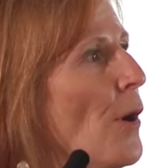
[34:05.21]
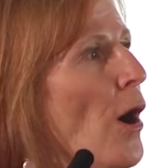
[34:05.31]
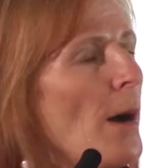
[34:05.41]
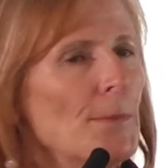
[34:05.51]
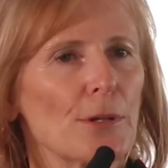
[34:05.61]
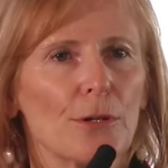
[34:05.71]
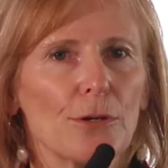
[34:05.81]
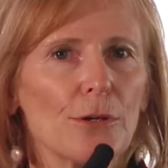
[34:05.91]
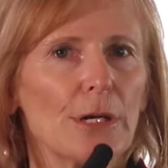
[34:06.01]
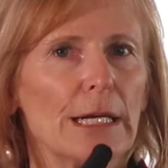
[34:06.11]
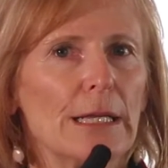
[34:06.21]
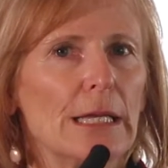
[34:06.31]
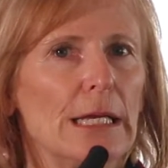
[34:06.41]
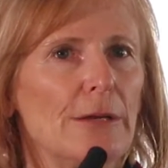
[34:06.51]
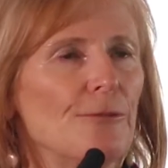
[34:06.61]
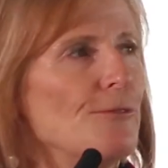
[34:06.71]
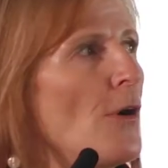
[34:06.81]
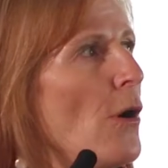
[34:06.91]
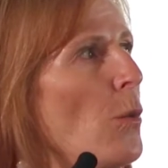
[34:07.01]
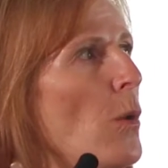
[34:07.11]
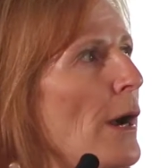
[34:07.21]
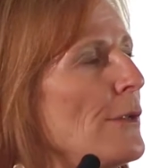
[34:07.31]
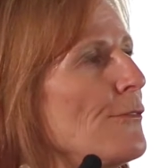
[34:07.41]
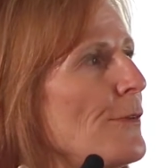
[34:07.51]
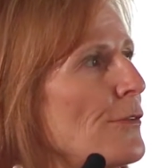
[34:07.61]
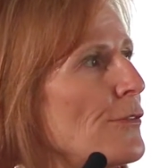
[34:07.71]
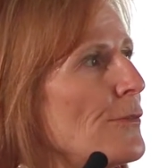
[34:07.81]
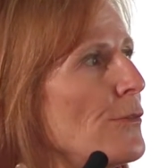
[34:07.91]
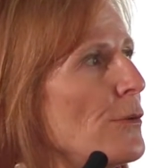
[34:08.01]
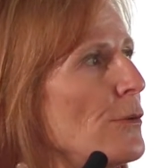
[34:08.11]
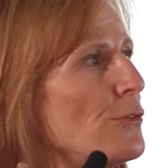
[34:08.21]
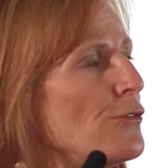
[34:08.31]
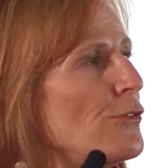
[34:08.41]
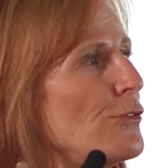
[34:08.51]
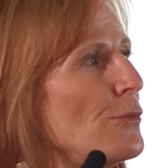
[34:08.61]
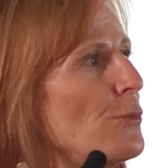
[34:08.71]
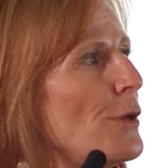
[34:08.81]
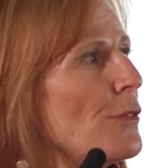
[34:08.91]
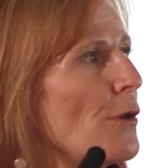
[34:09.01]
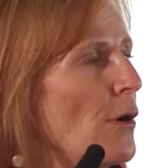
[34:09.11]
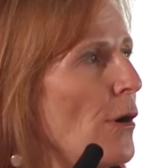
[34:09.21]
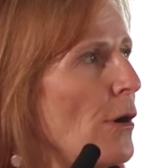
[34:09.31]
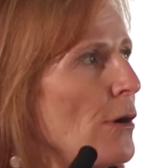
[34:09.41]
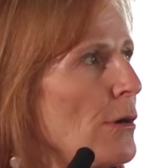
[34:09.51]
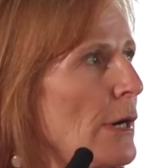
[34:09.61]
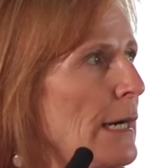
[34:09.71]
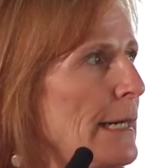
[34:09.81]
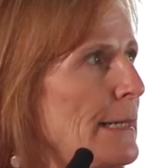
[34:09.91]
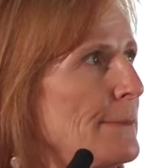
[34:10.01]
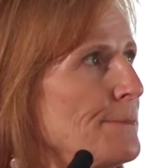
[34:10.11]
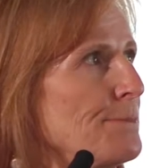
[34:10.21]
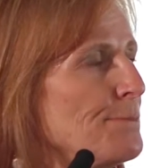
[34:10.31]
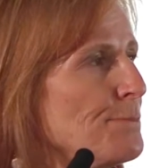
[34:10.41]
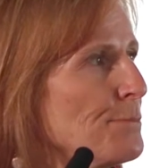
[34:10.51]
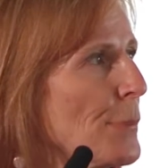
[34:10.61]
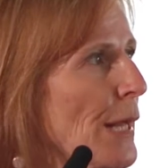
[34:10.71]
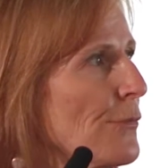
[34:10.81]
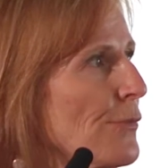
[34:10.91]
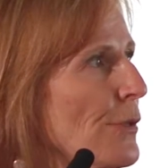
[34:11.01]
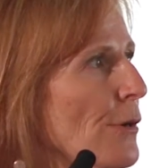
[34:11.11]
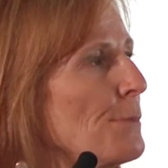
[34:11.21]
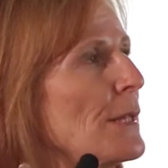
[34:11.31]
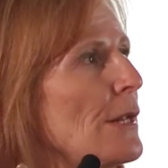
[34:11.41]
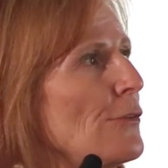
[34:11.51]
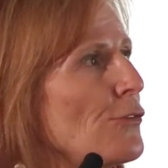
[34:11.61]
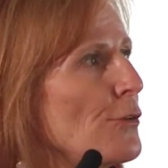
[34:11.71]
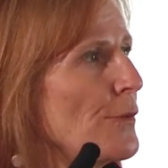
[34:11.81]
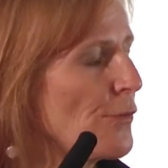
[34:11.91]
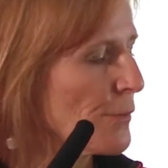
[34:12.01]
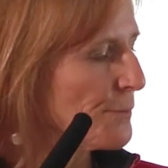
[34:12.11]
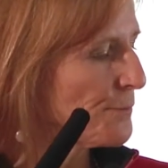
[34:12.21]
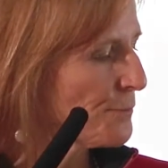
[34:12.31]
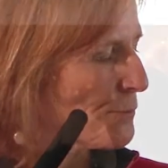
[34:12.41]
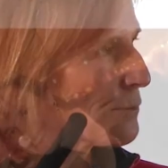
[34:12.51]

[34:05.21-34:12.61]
popular in the Fall Wine Festival with our midnight service.